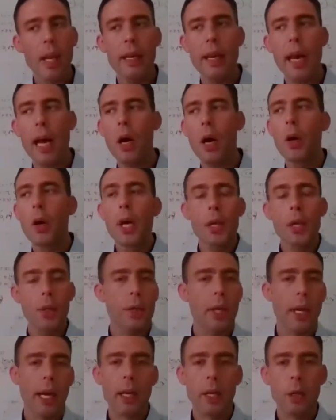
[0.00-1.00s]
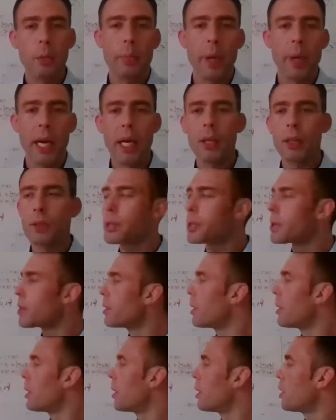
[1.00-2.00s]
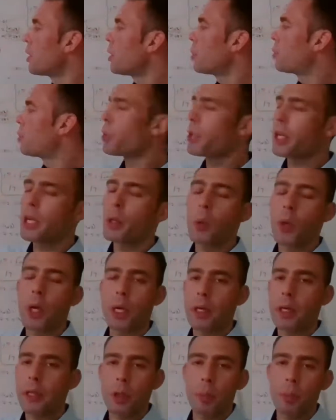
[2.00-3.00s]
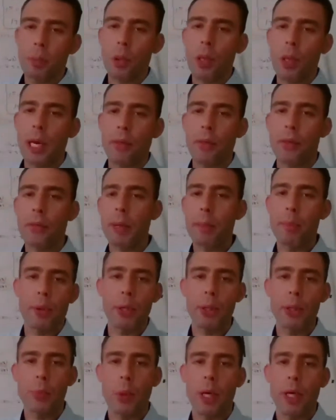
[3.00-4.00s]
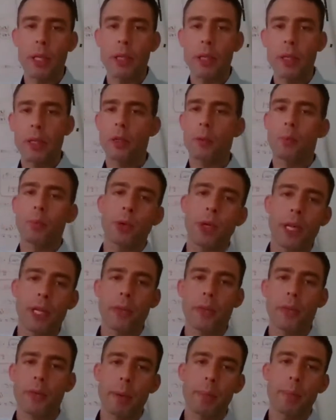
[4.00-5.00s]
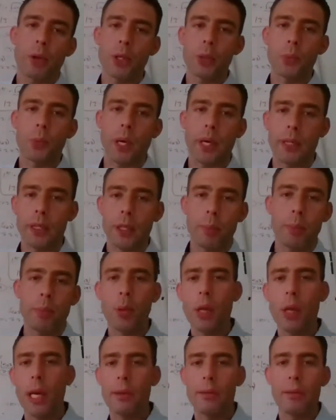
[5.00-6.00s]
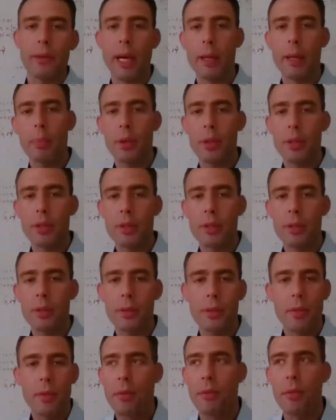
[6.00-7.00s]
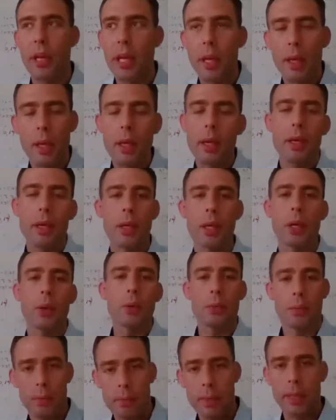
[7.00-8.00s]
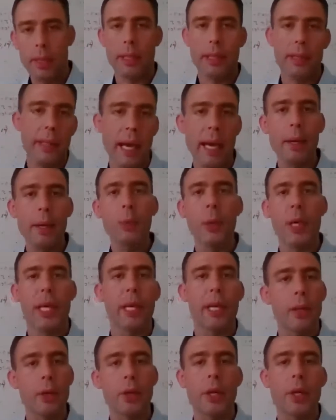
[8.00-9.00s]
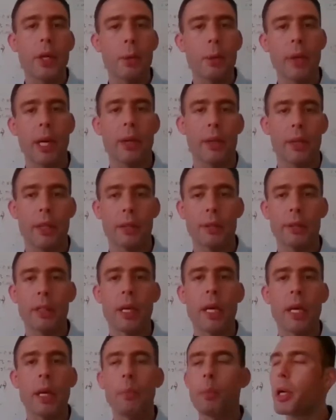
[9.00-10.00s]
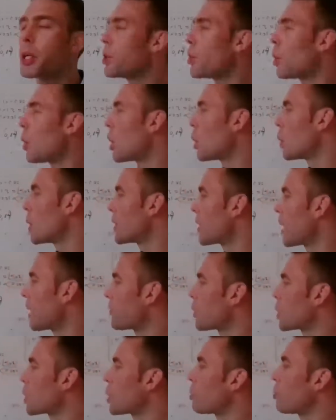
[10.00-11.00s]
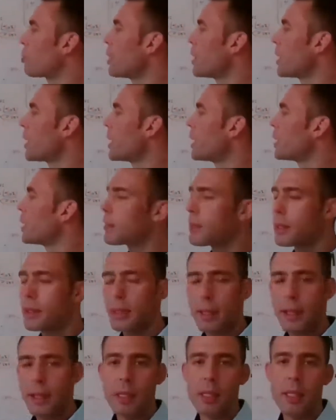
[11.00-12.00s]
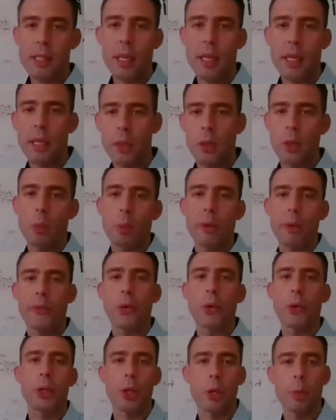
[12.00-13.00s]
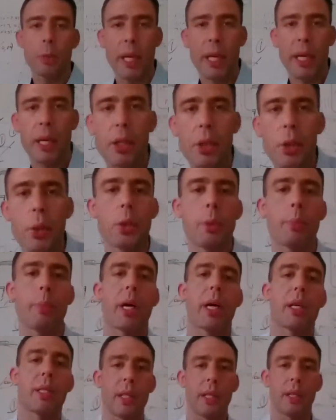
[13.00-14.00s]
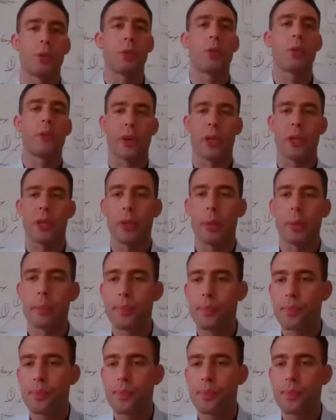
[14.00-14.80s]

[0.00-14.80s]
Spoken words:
Now you can compound. You put in 1, you pull out 3.1, you put in 3.1, you pull out 9.3, you know, in that way you can compound it. But you always have to complete a cycle before you can make a new deposit into the fund.